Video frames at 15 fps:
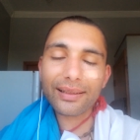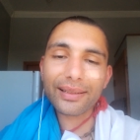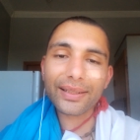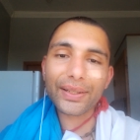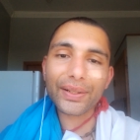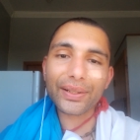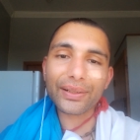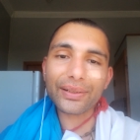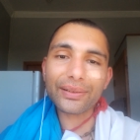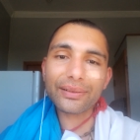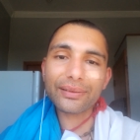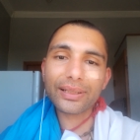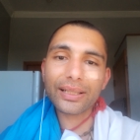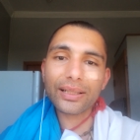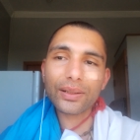You know,
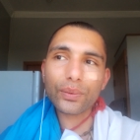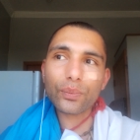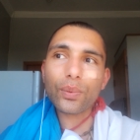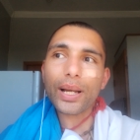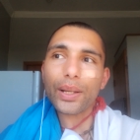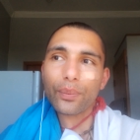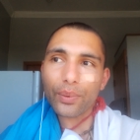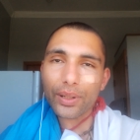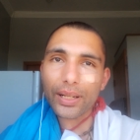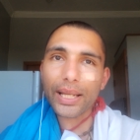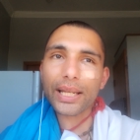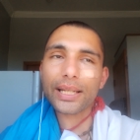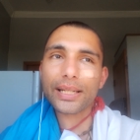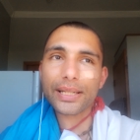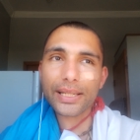why would I
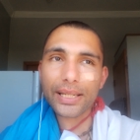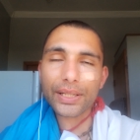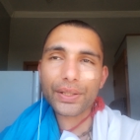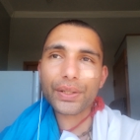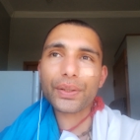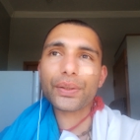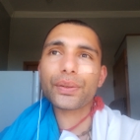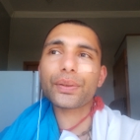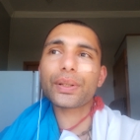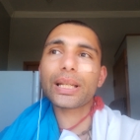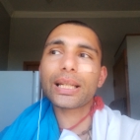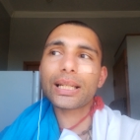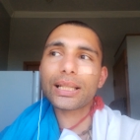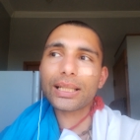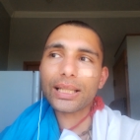continue
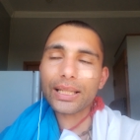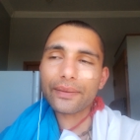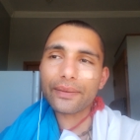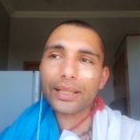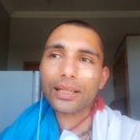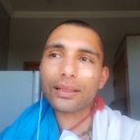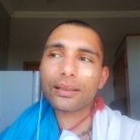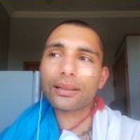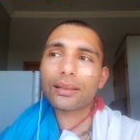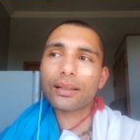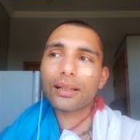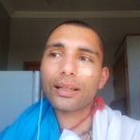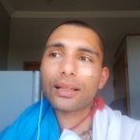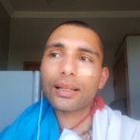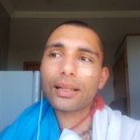living?
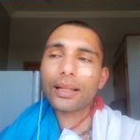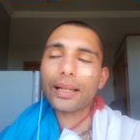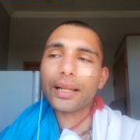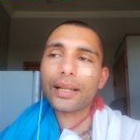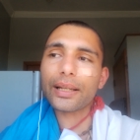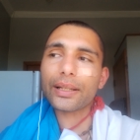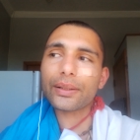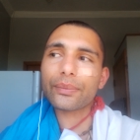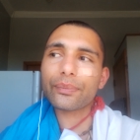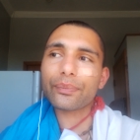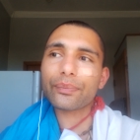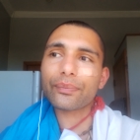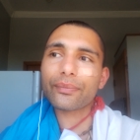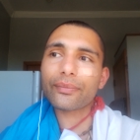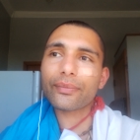Um,
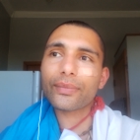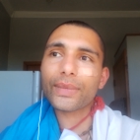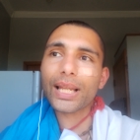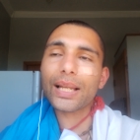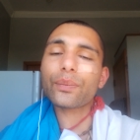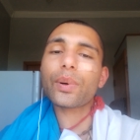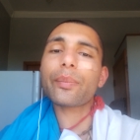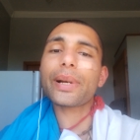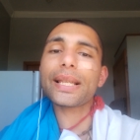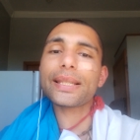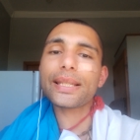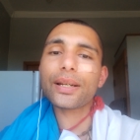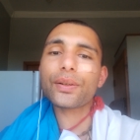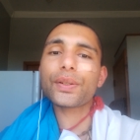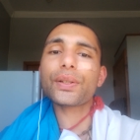and one might
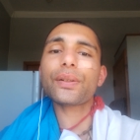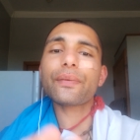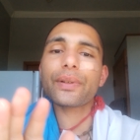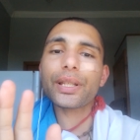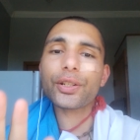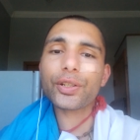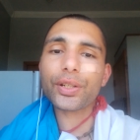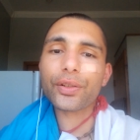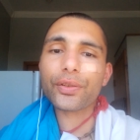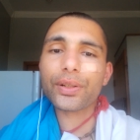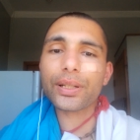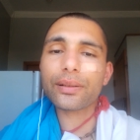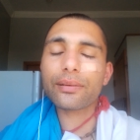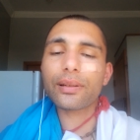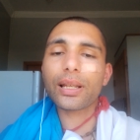say, oh, do it for the
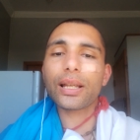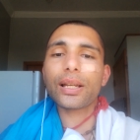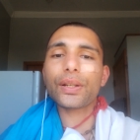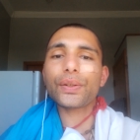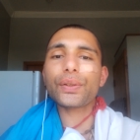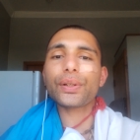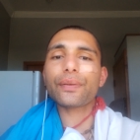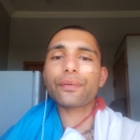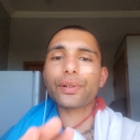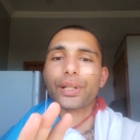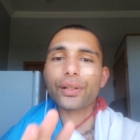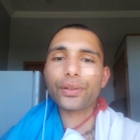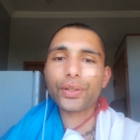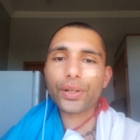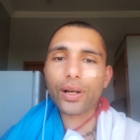children, do it for
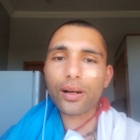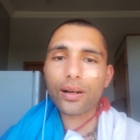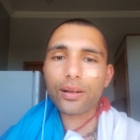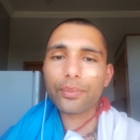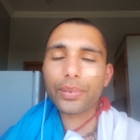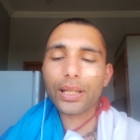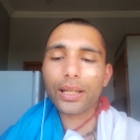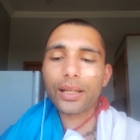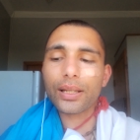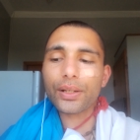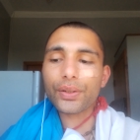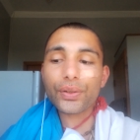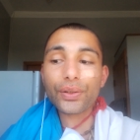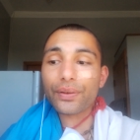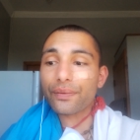your job,
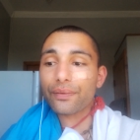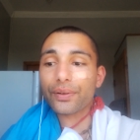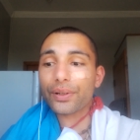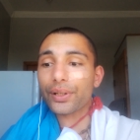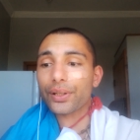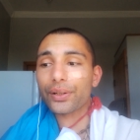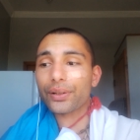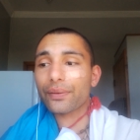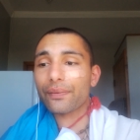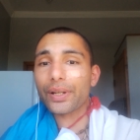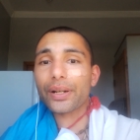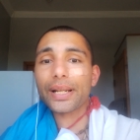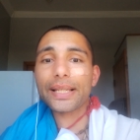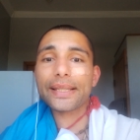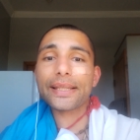do it for your
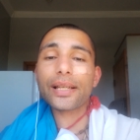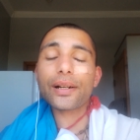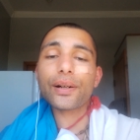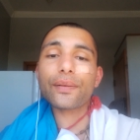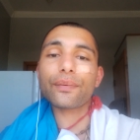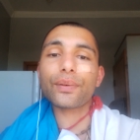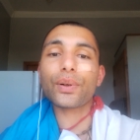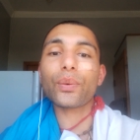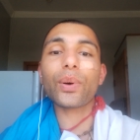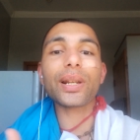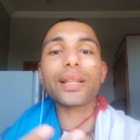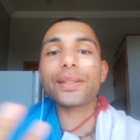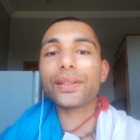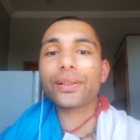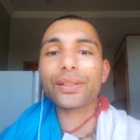very self, for what
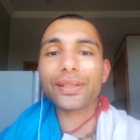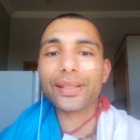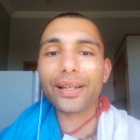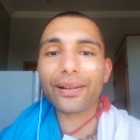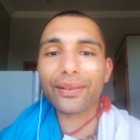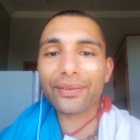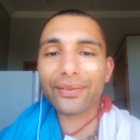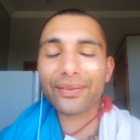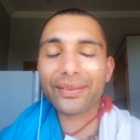is yourself?